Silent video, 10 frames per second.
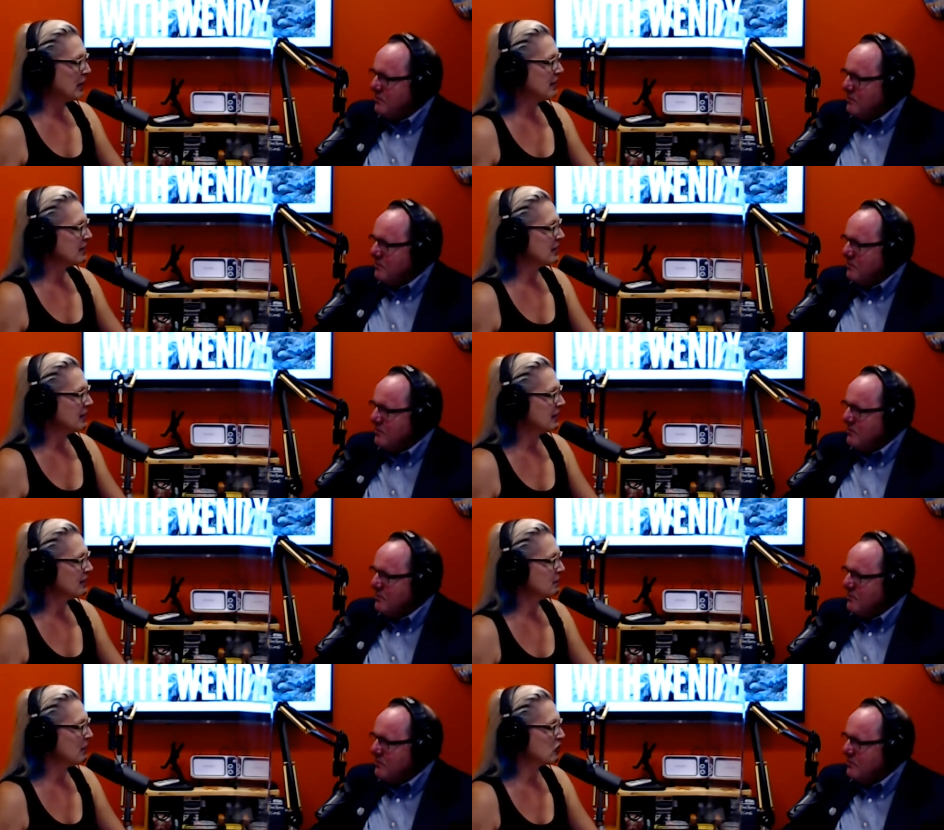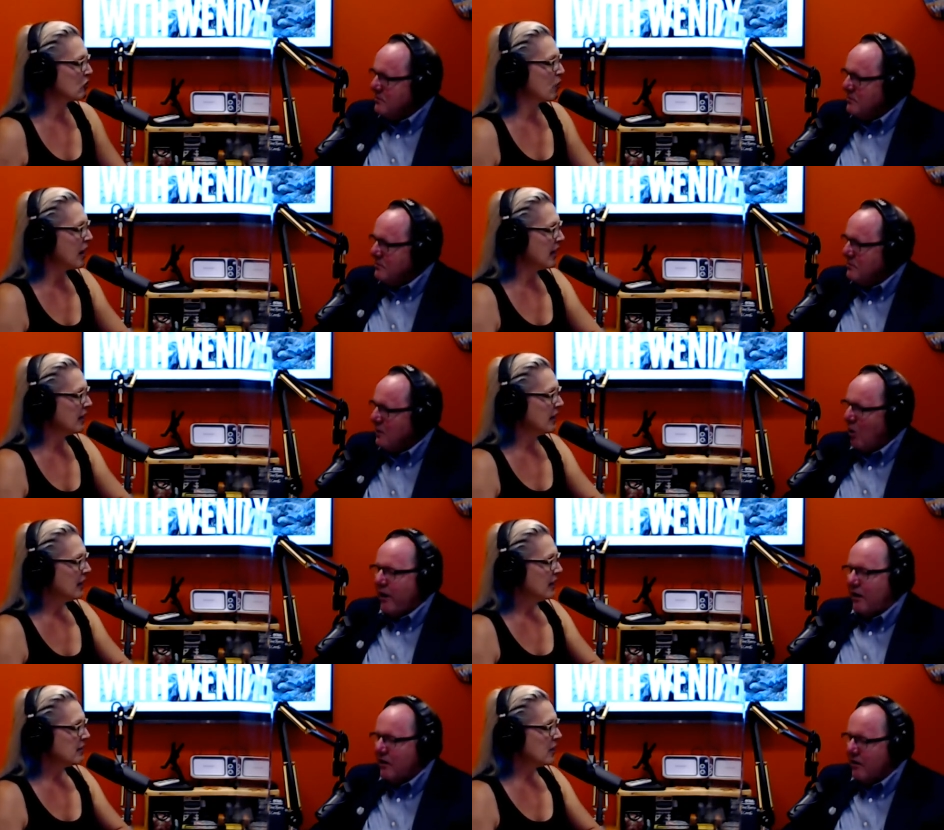Speaker 1: to Measure Y. Okay.
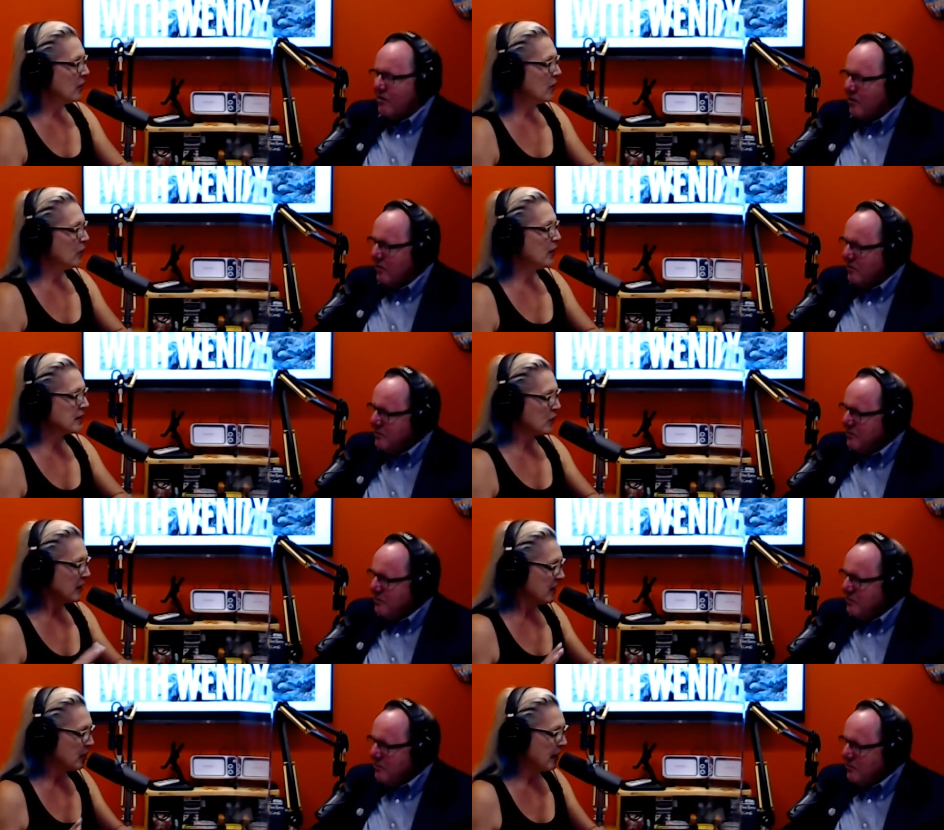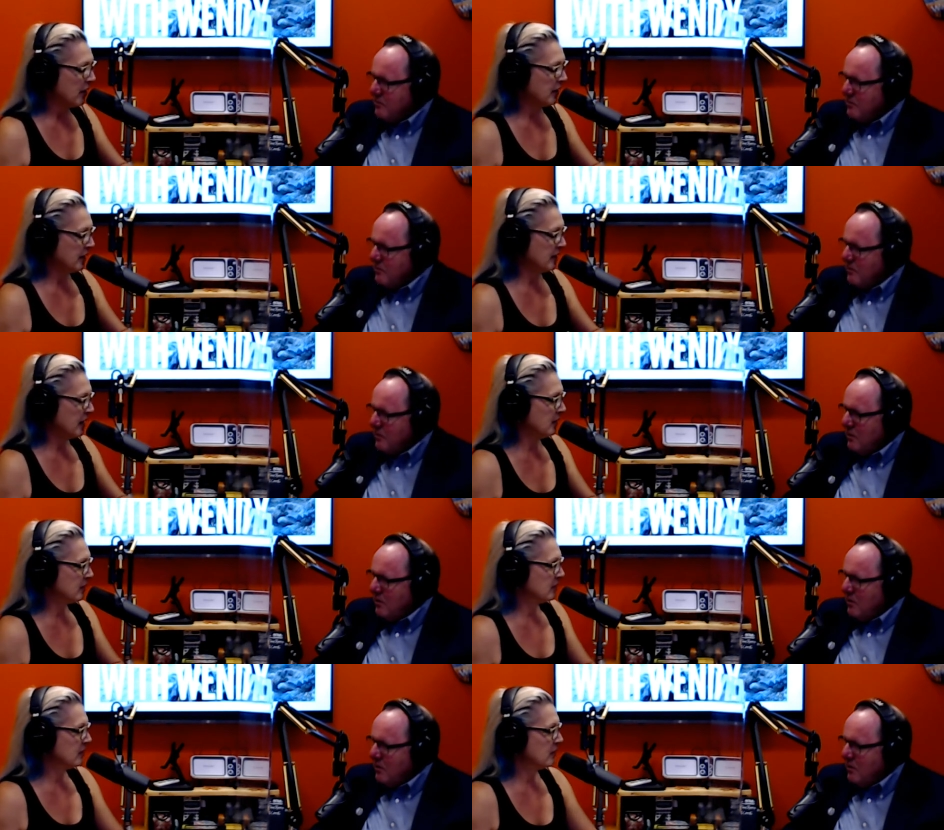So what's going on the ballot, and and
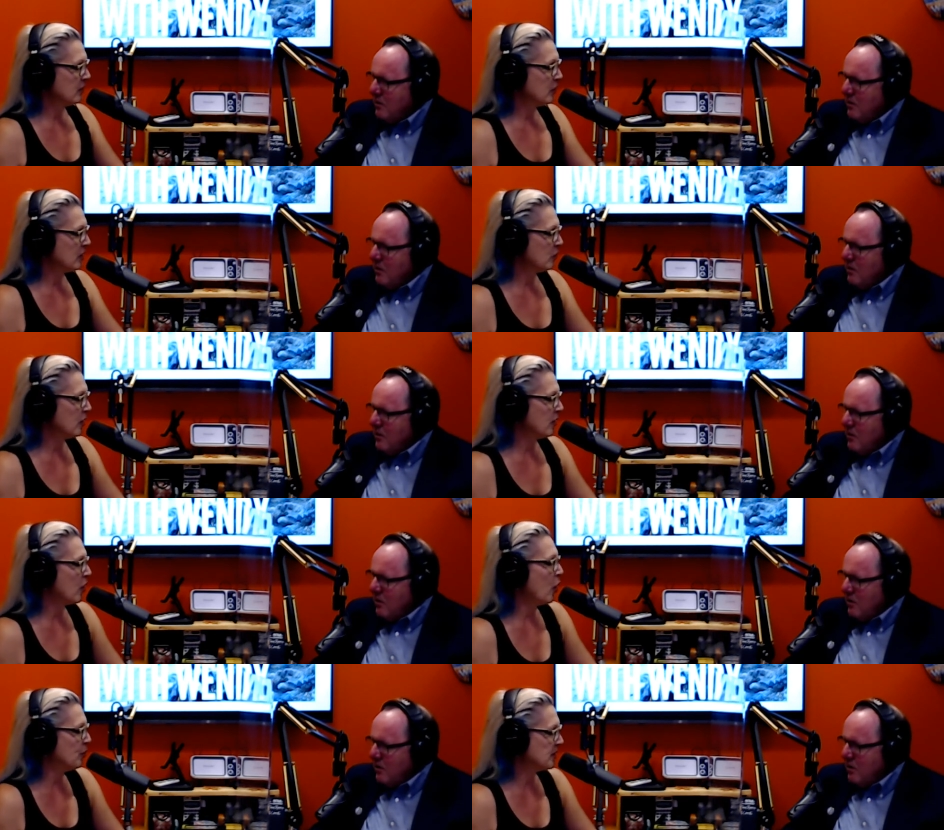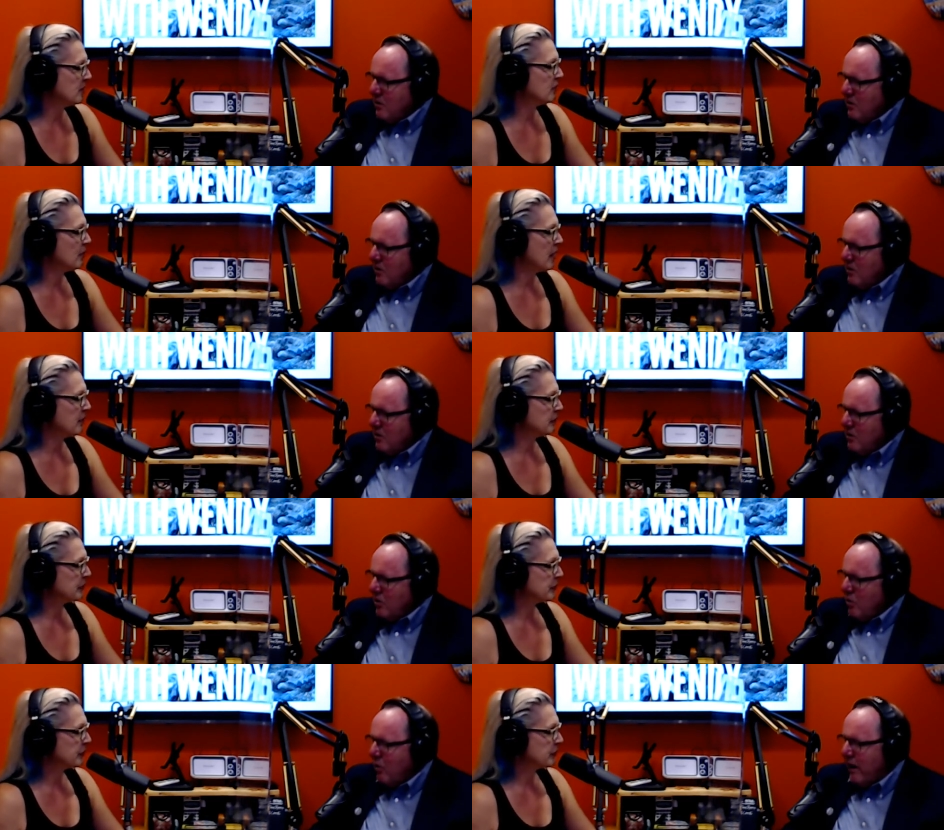what are, what are the hopes from that?
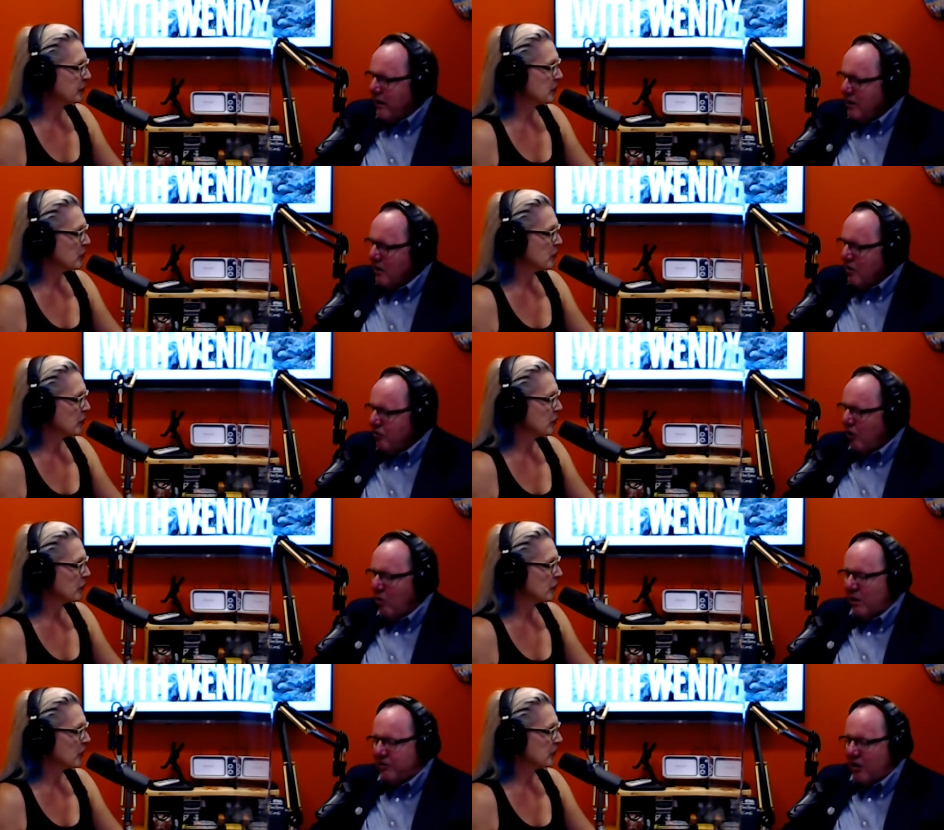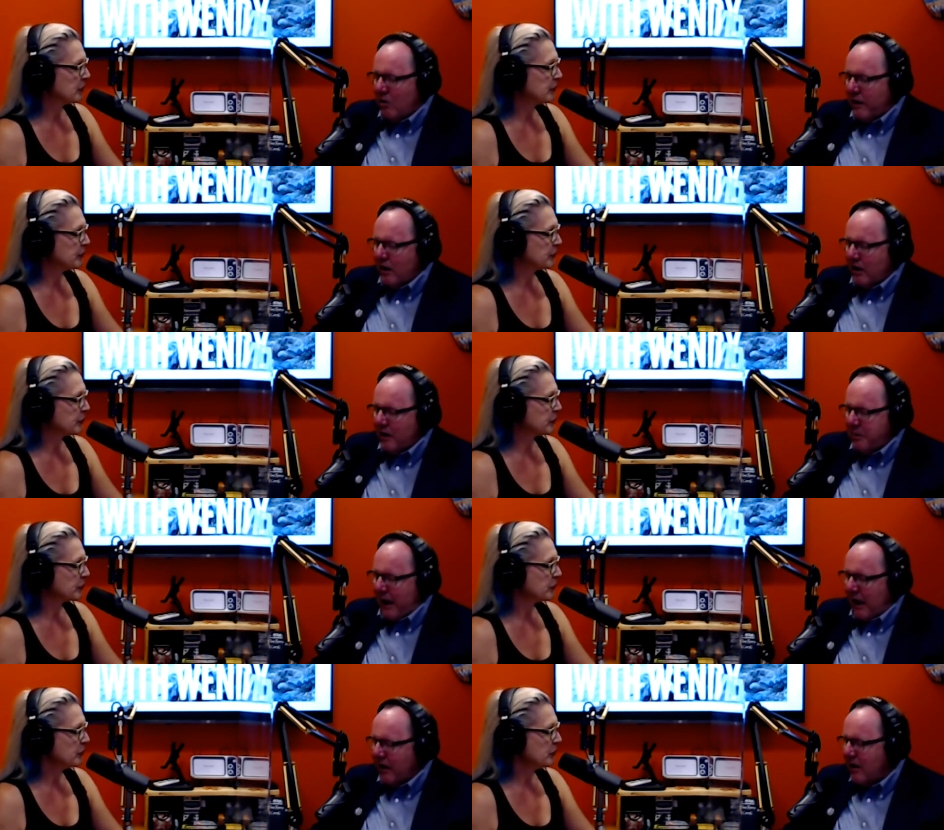
Speaker 2: Right. So what's going on in the
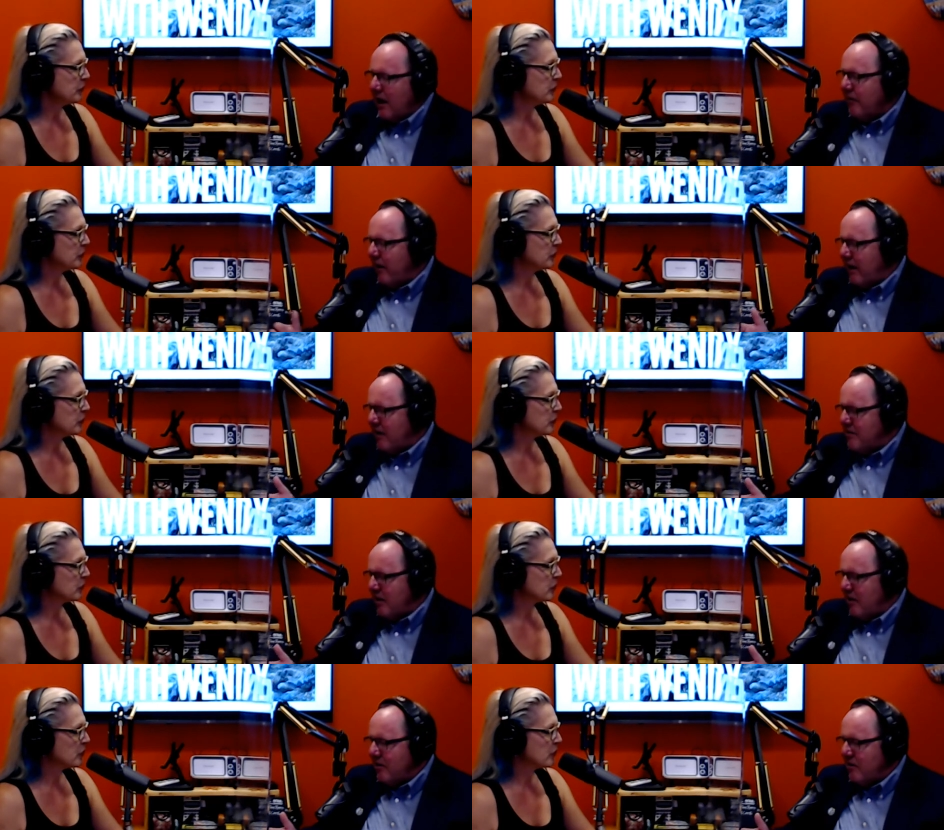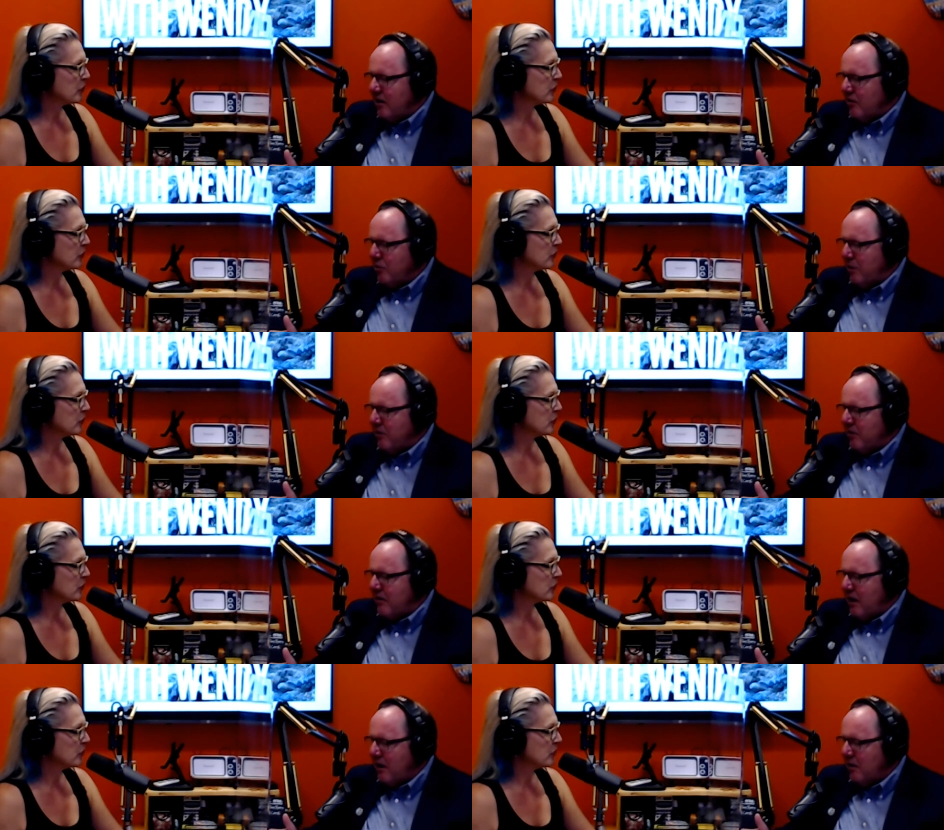ballot, kind of like I said, is is we would
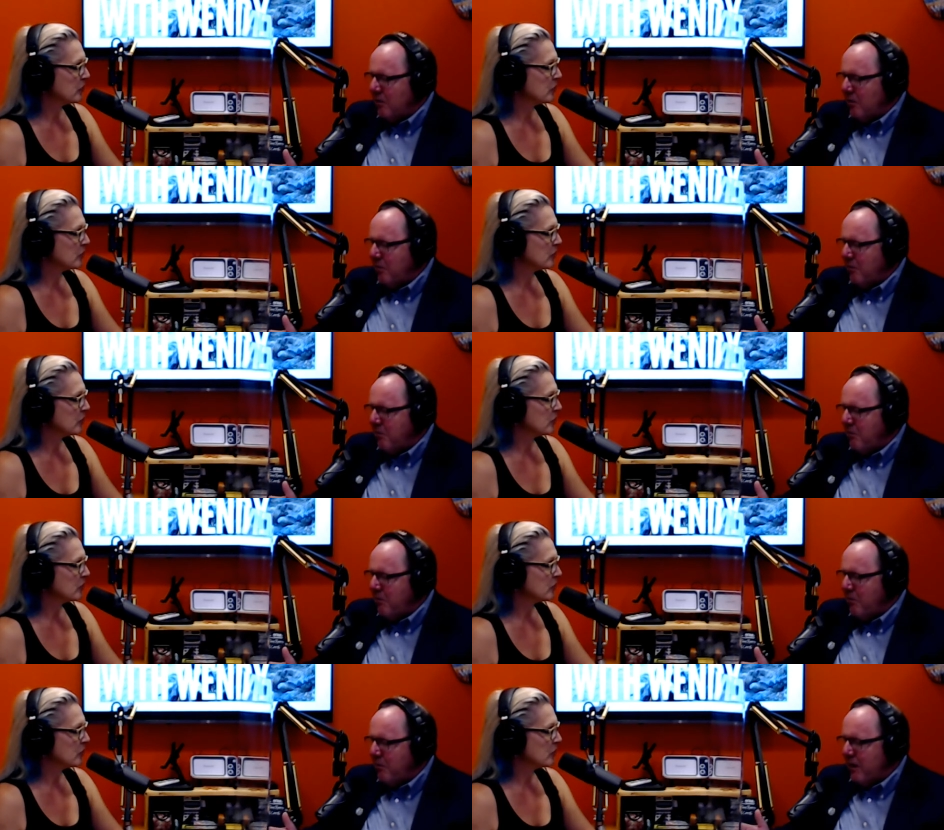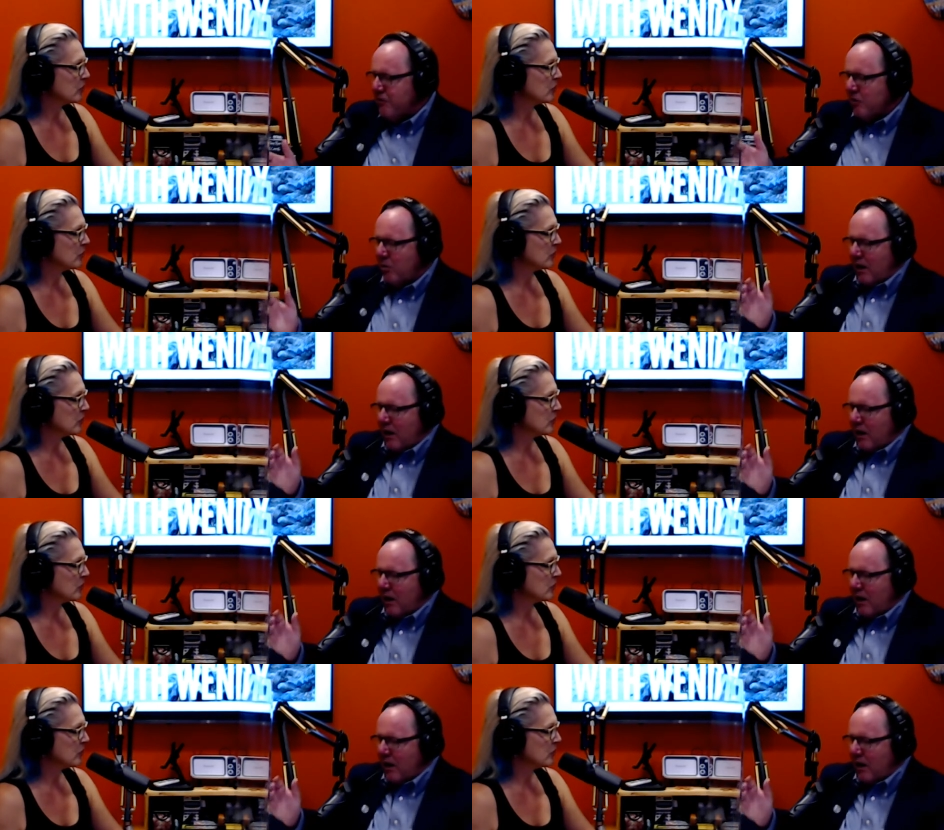take Measure Y and